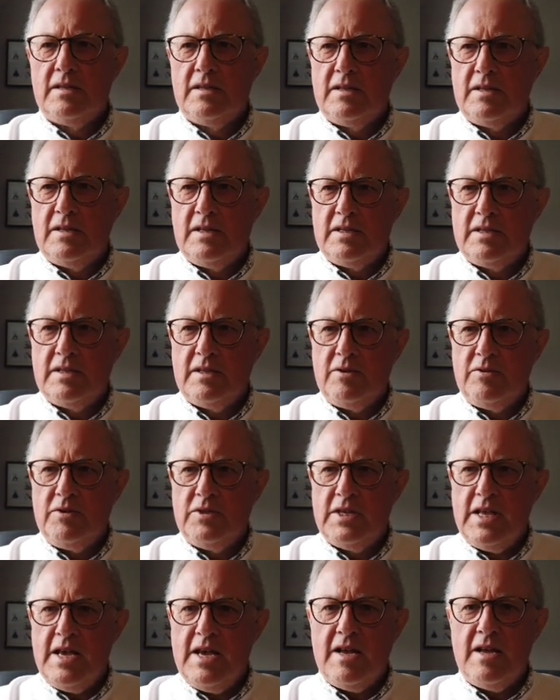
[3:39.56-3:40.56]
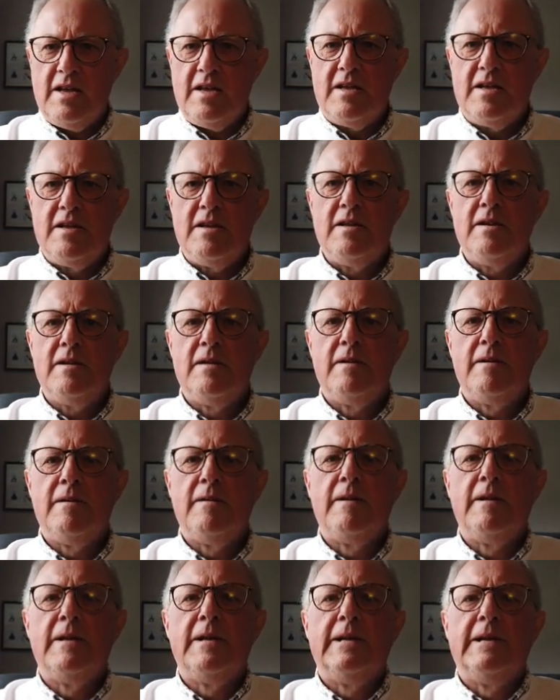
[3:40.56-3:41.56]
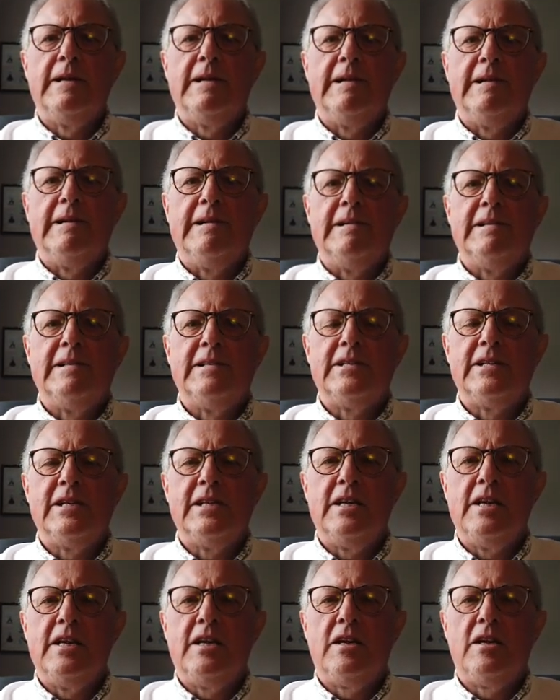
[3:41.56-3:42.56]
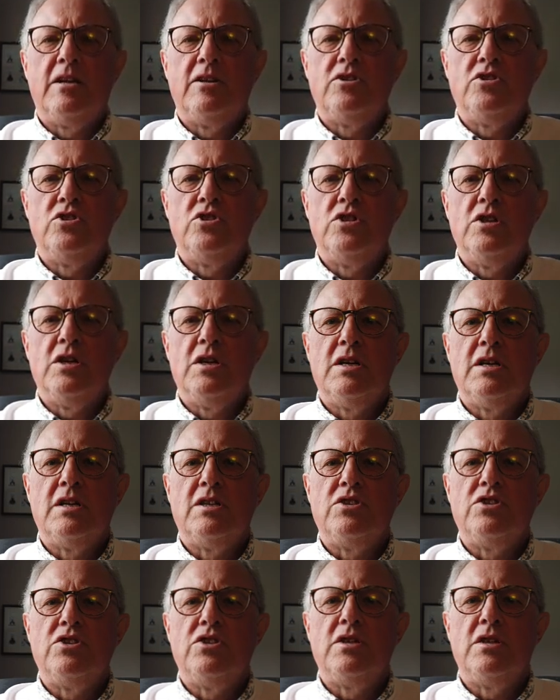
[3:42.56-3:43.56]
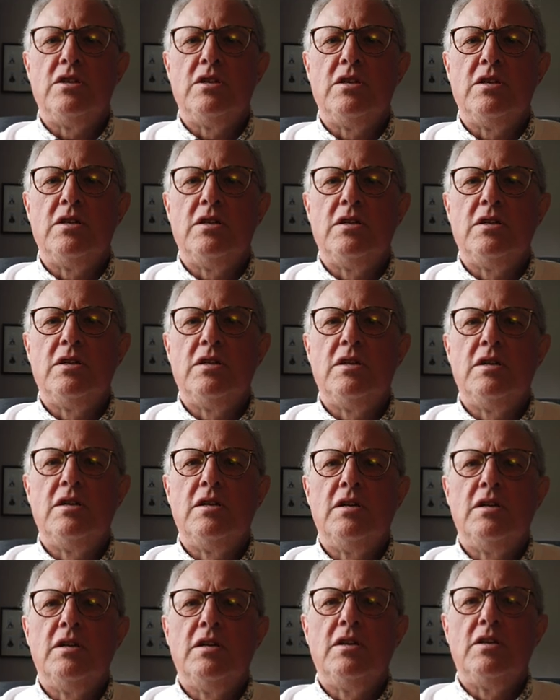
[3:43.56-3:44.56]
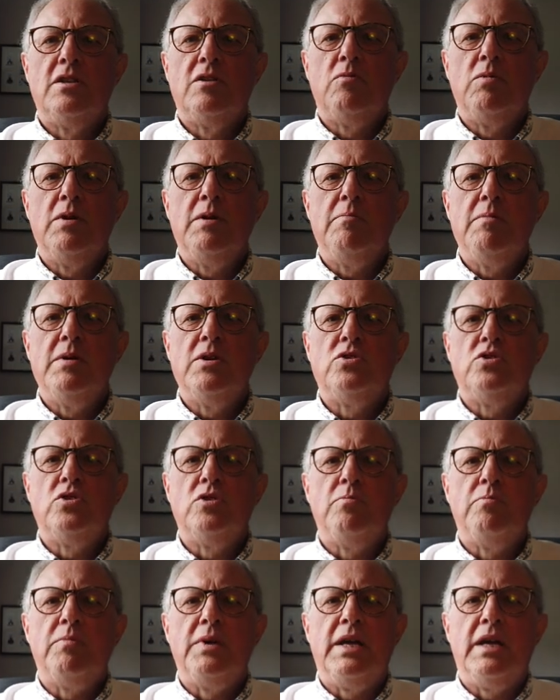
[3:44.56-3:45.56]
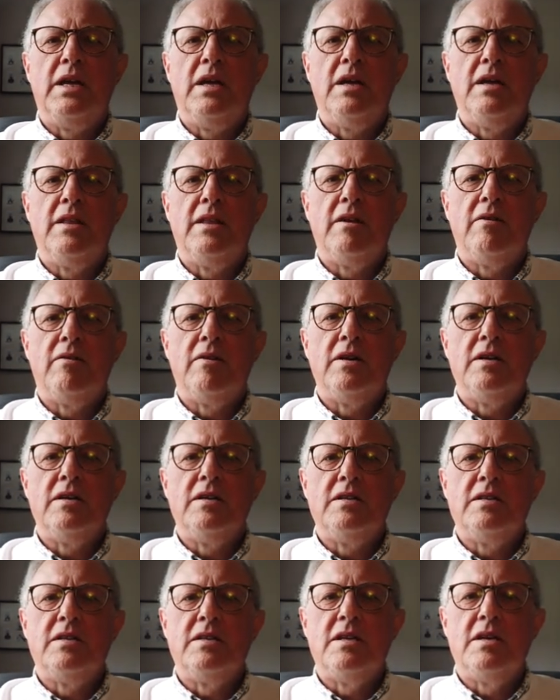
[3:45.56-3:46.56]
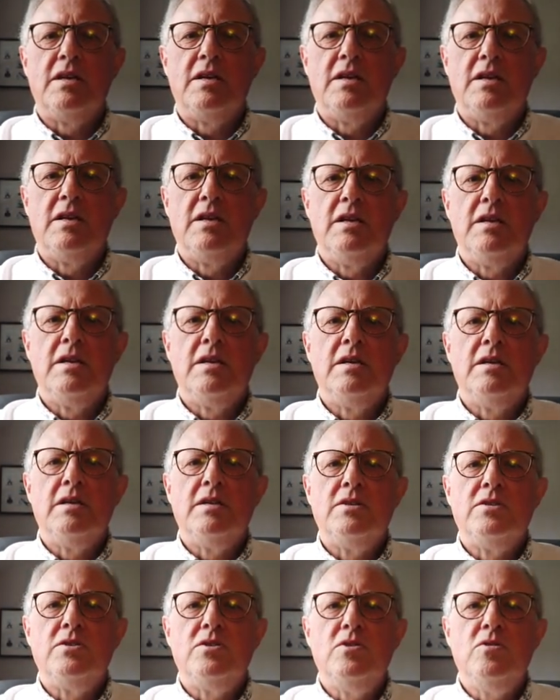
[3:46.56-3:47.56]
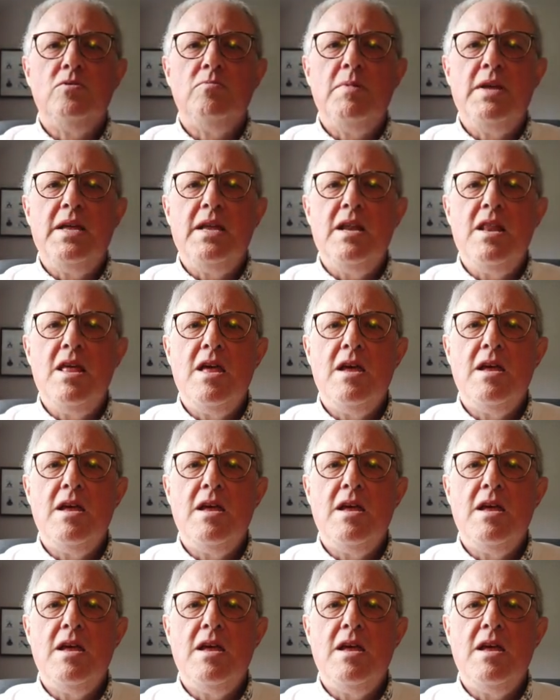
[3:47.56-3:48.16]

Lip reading: Let's lose that. St. Nicholas Church. The windmill should be here. There it is. Zoom in.